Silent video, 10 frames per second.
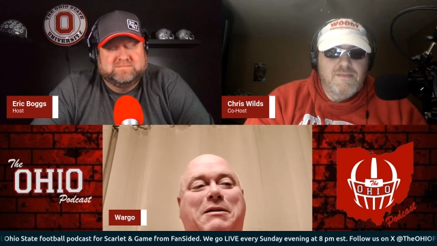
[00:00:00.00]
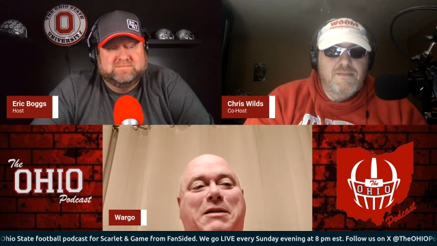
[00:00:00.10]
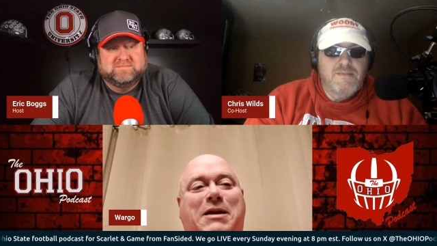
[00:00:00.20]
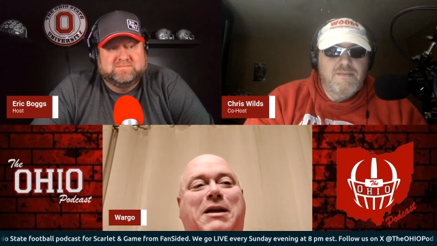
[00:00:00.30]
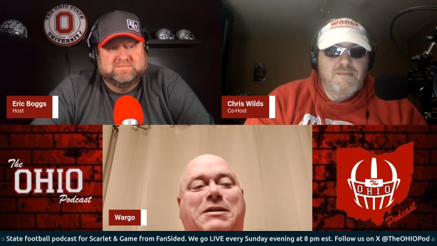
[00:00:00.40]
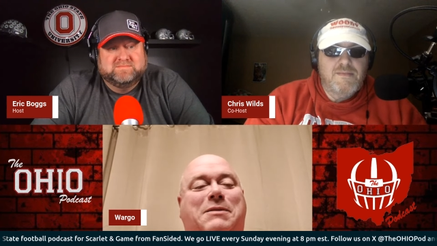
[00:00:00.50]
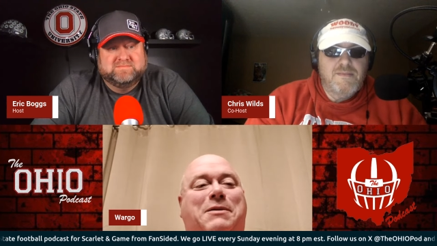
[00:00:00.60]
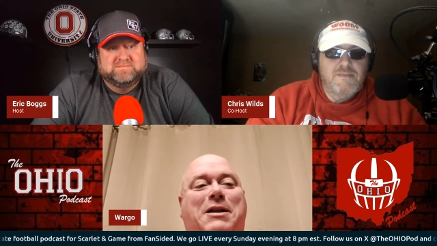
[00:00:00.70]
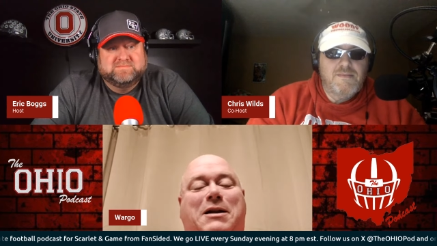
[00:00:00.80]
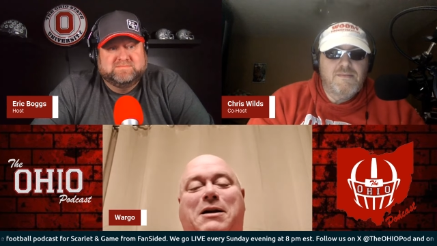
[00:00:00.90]
Speaker 1: You get
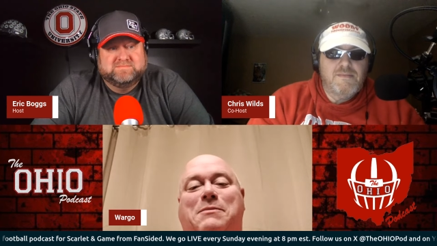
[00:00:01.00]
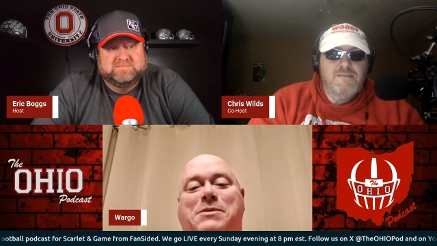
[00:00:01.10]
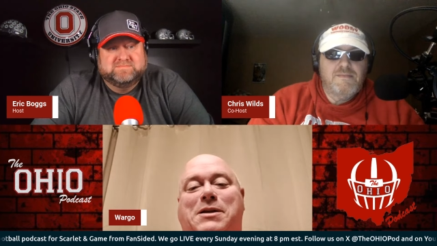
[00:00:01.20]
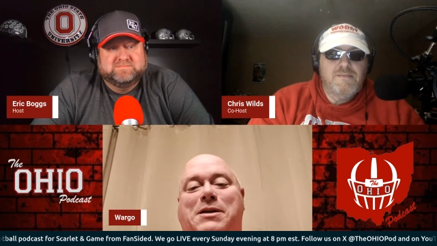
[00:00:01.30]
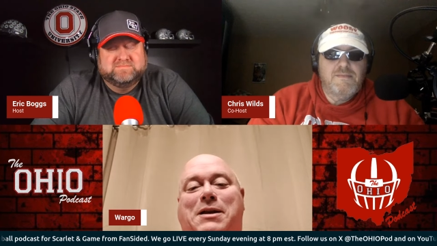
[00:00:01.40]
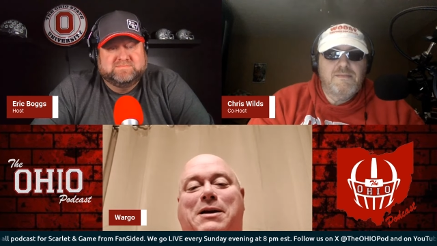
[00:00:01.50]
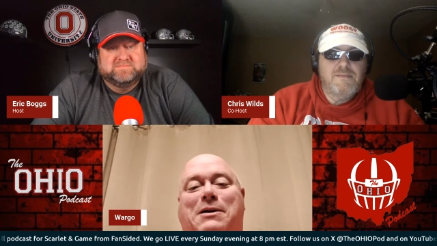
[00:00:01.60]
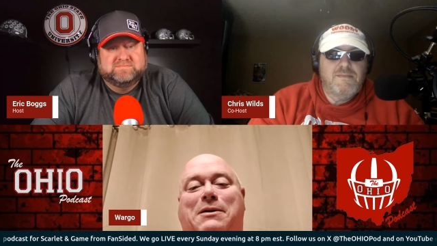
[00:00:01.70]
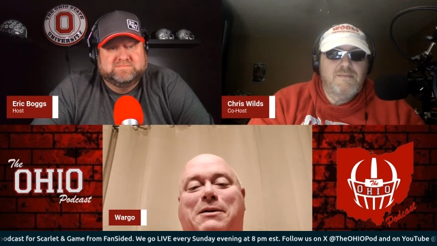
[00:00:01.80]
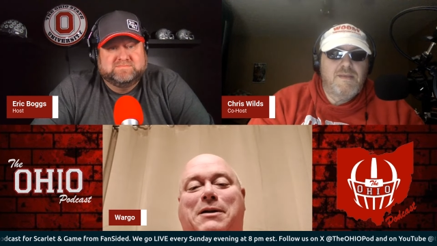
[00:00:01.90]
somebody that comes in
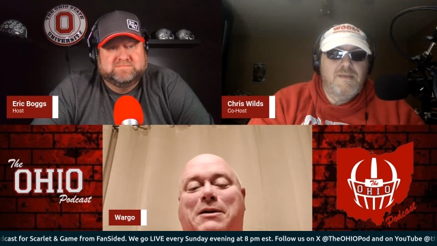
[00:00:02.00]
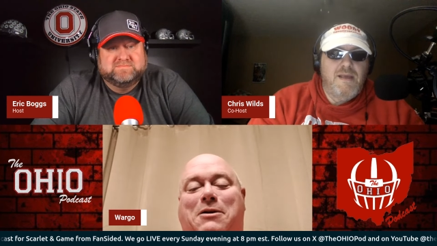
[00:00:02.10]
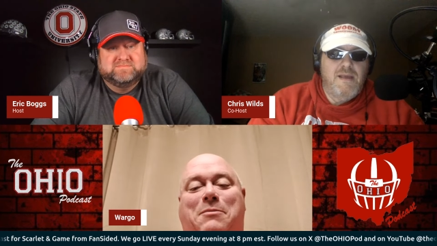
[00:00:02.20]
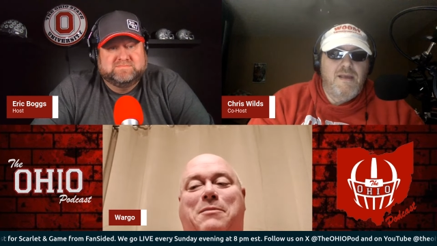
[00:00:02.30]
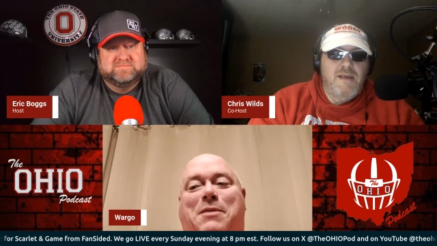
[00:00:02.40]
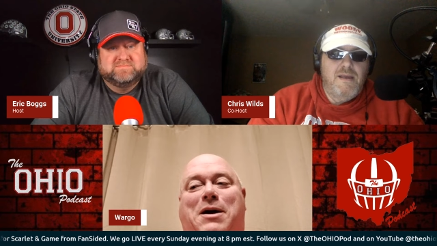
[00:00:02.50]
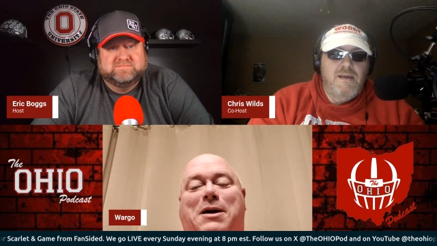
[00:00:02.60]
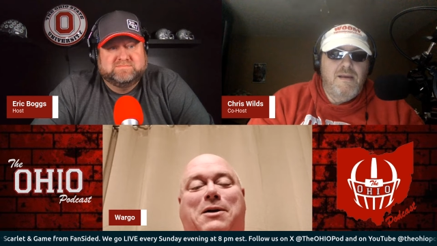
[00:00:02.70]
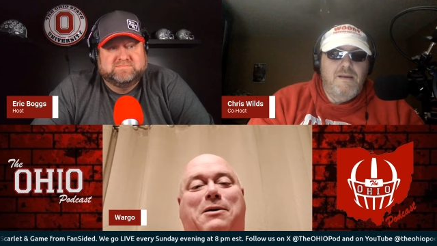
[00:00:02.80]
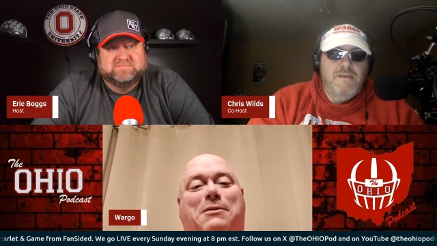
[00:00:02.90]
there. Urban
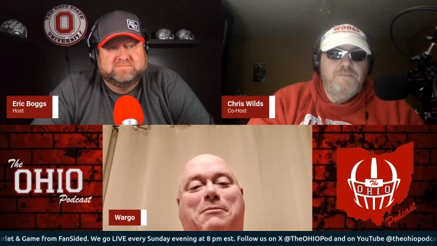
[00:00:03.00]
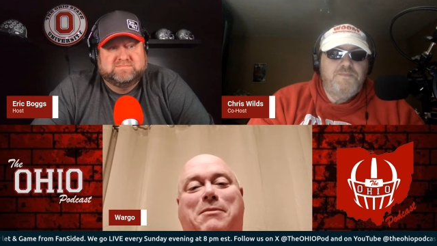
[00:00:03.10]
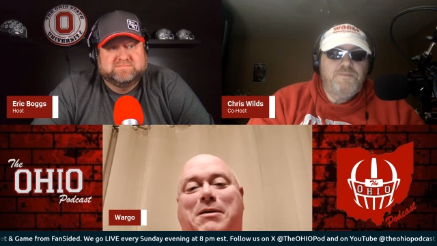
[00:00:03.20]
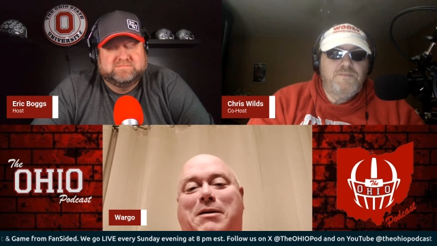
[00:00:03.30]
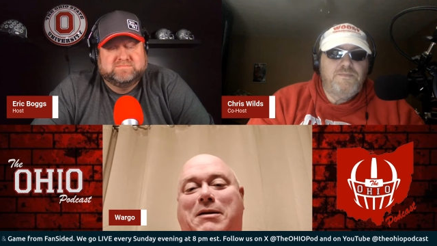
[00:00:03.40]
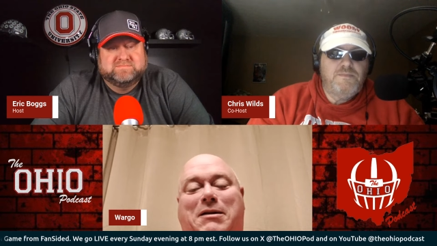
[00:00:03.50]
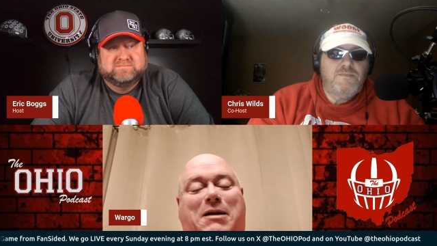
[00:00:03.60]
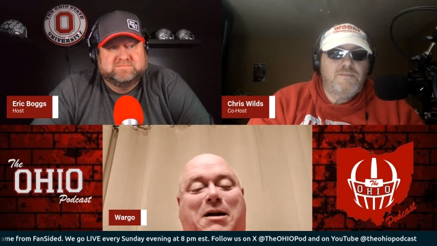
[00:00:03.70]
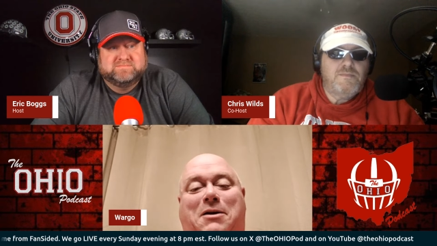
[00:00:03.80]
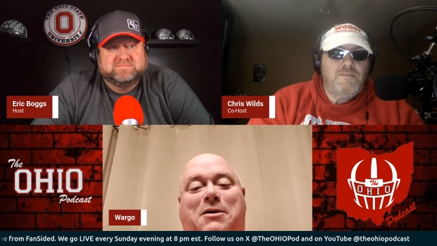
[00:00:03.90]
Meyer,
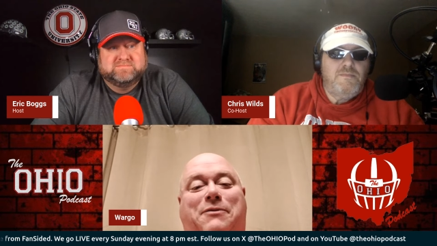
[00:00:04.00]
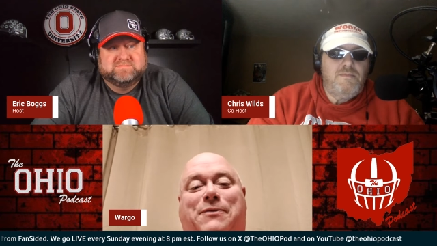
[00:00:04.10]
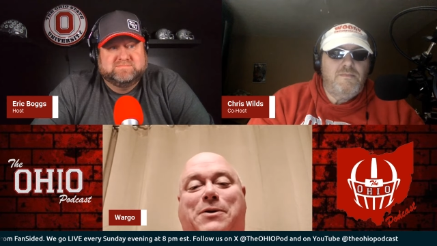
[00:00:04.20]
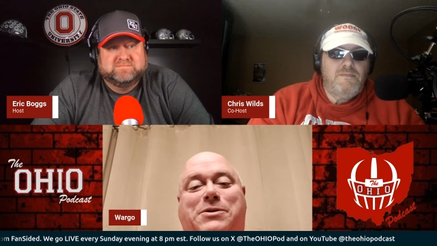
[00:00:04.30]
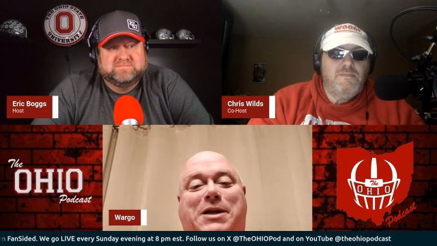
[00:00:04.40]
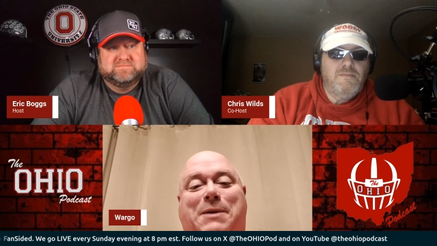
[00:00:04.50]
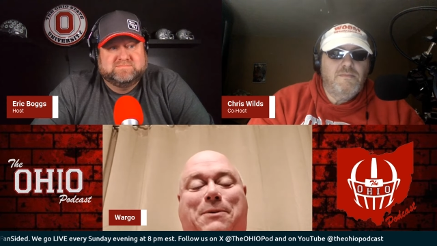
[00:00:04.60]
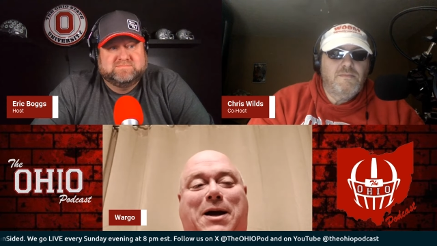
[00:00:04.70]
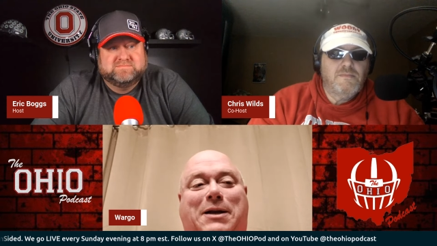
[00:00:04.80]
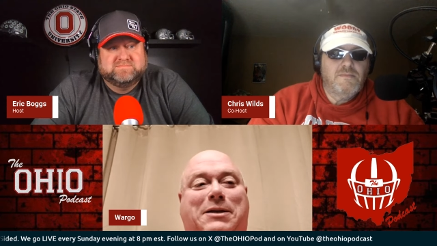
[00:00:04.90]
I heard the first day
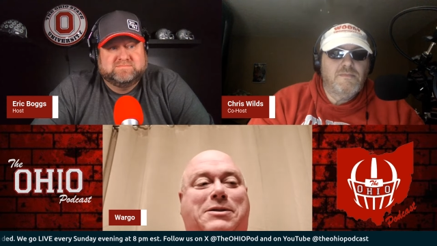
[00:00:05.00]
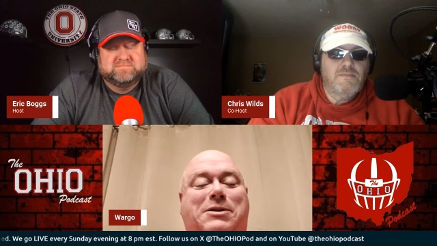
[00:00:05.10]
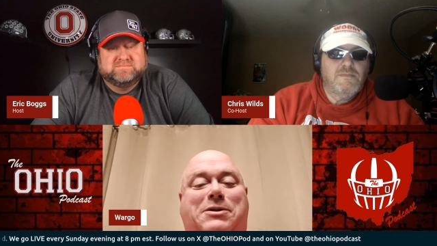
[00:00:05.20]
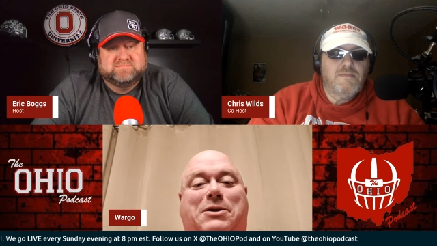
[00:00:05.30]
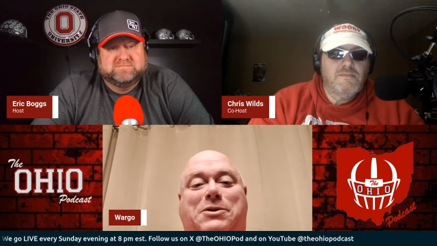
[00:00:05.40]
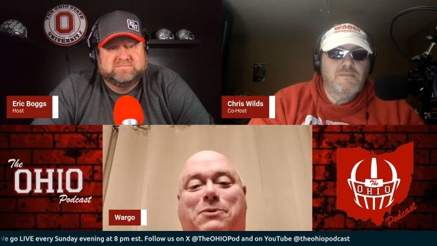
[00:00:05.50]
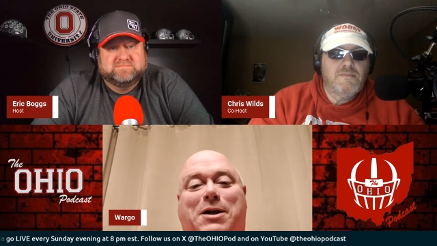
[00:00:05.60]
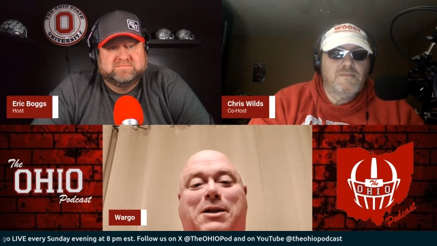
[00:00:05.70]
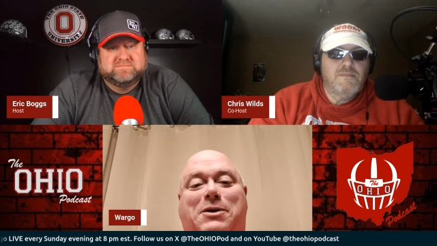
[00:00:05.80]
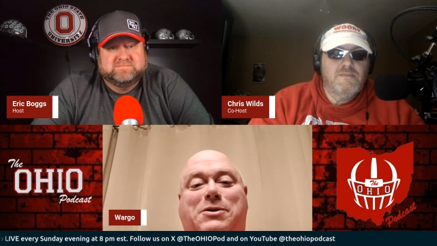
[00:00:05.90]
of practice, he starts
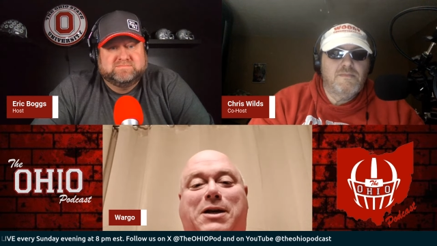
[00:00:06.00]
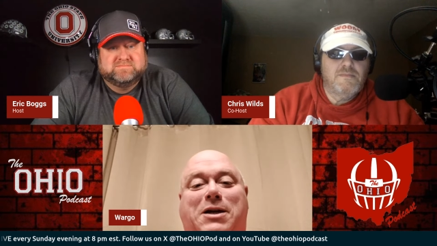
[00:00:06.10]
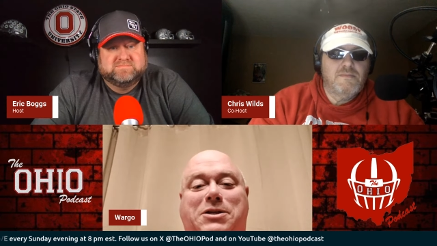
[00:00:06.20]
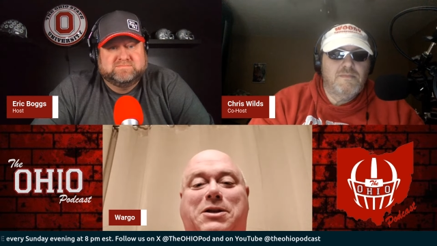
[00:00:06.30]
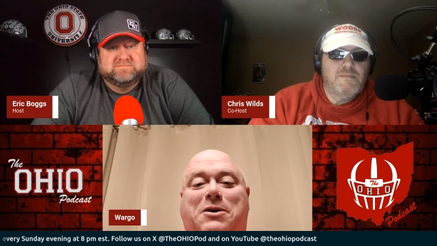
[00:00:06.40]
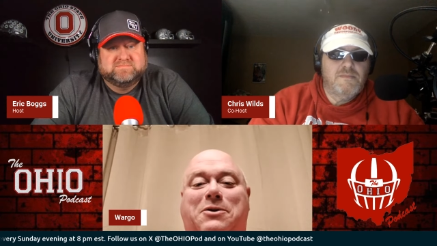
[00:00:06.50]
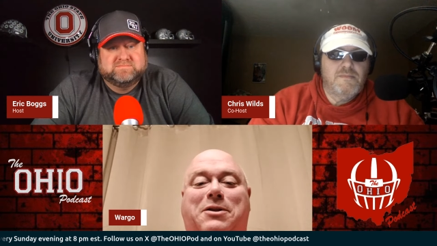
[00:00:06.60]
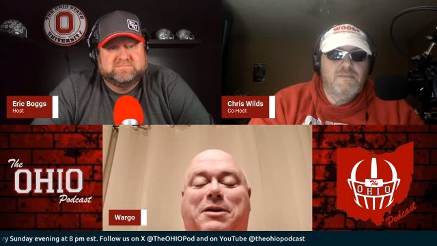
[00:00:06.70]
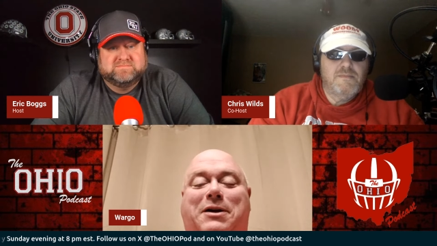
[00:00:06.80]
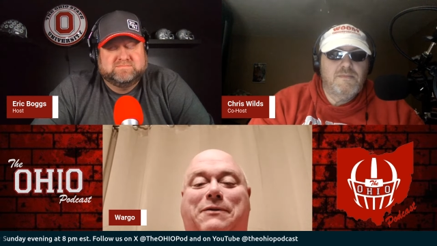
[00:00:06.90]
running those guys. You know
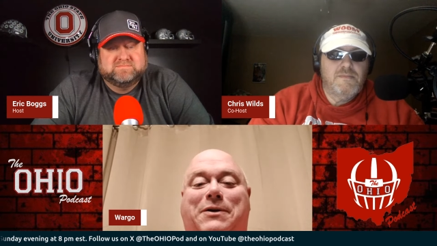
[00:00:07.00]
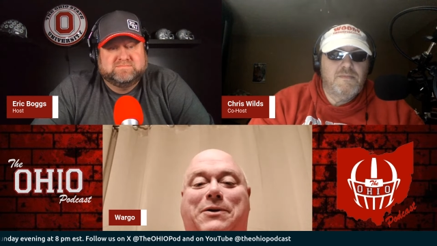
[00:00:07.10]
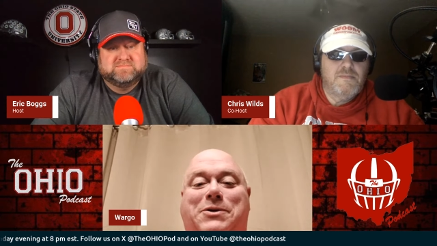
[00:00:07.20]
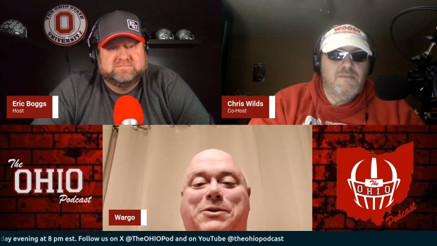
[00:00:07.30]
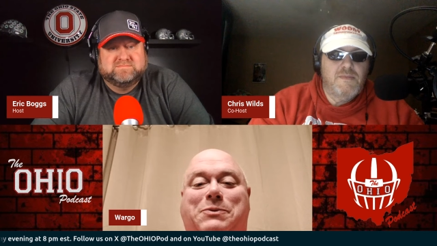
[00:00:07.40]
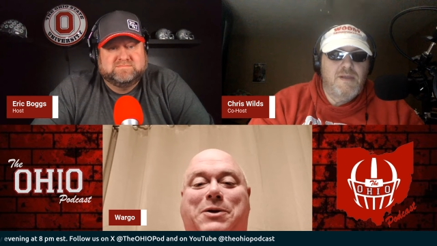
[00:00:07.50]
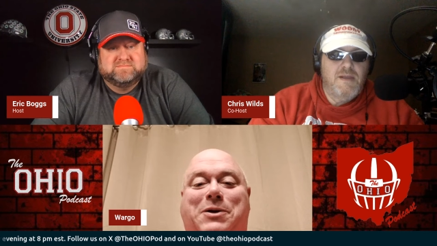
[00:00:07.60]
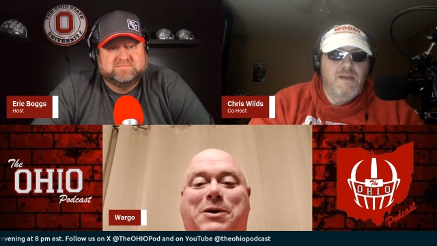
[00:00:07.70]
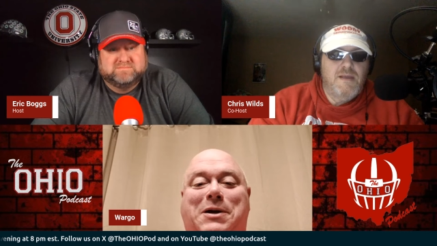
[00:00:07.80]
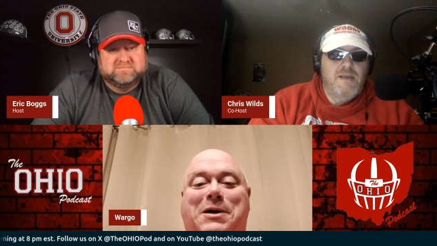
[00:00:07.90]
who the tough coaches were.